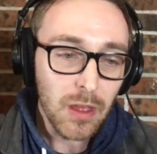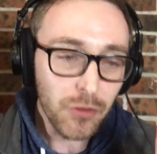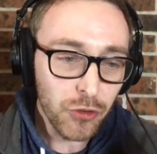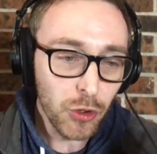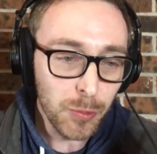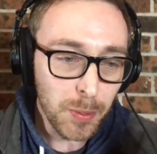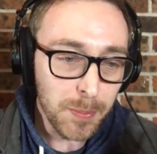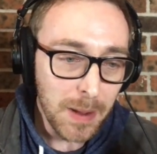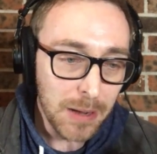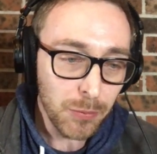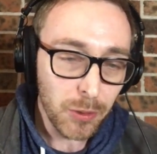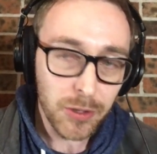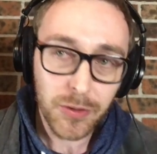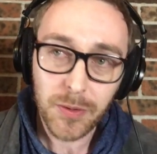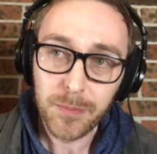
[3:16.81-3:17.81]
Super bad
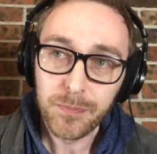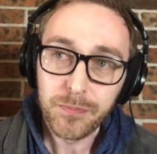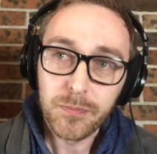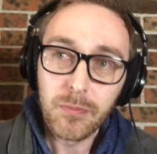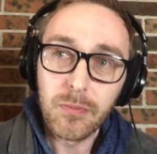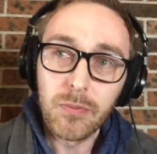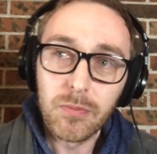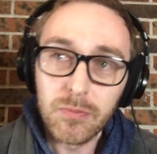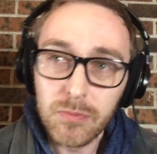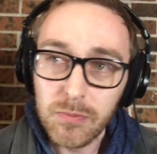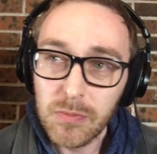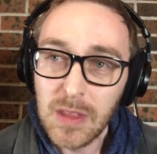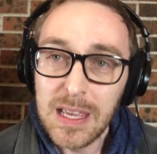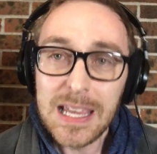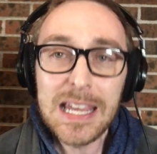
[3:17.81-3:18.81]
words.
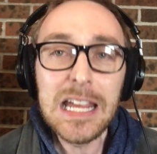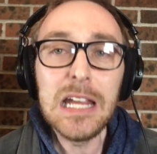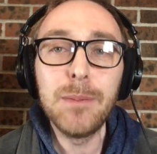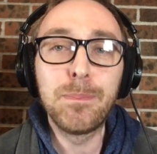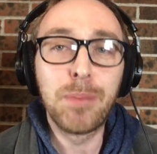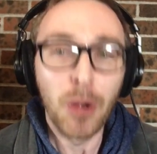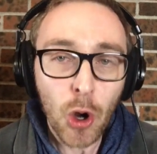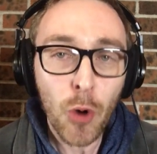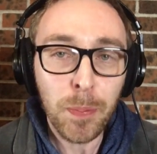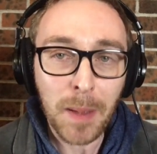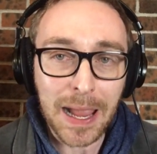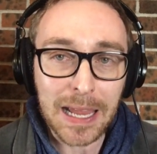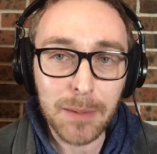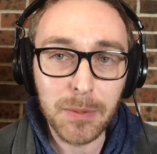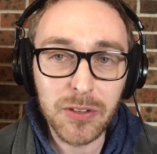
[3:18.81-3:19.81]
Eat poop,
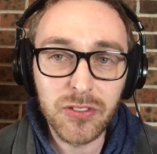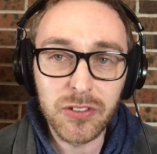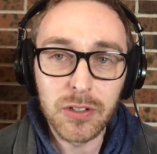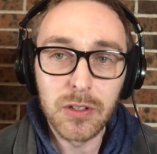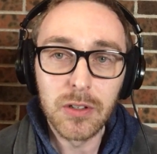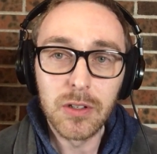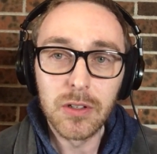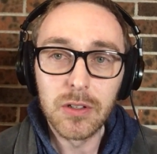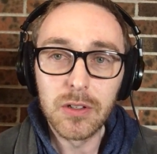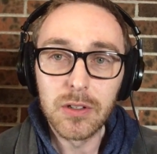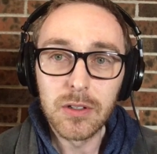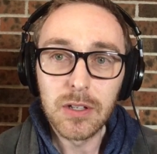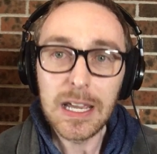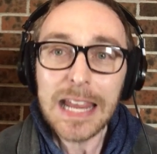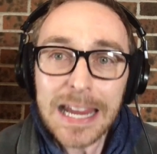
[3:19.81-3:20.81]
Amos. Eat
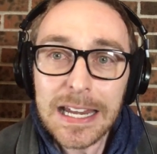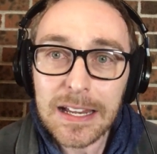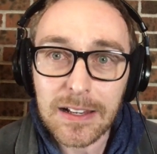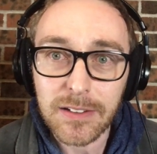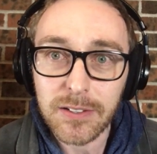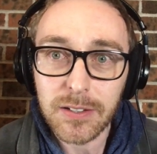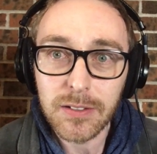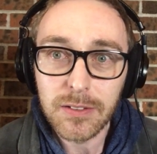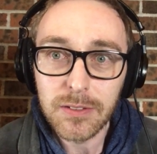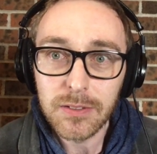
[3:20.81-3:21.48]
it.